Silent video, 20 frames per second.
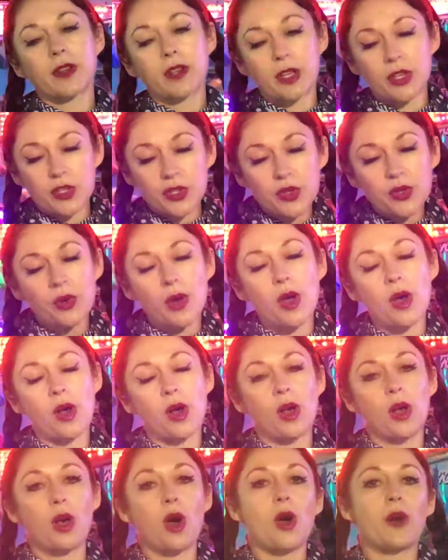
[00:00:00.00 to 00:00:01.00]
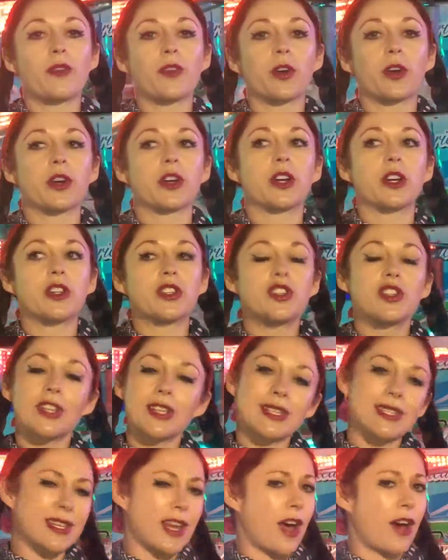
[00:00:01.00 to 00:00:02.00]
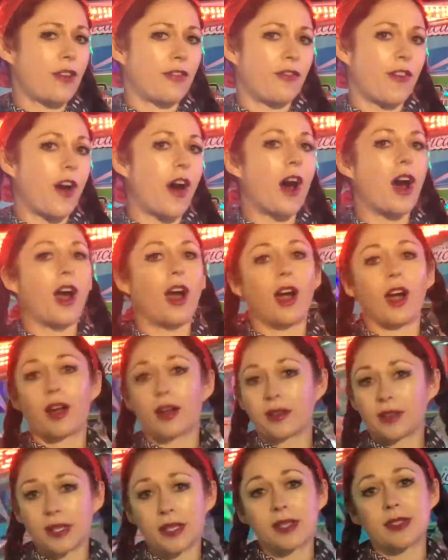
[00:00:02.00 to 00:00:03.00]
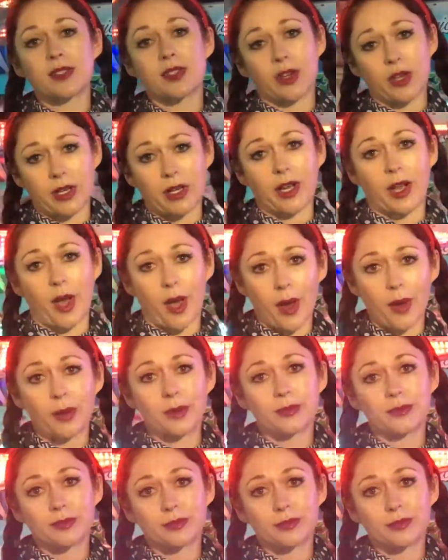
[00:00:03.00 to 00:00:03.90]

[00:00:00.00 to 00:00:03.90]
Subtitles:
control over just how far things are going to go.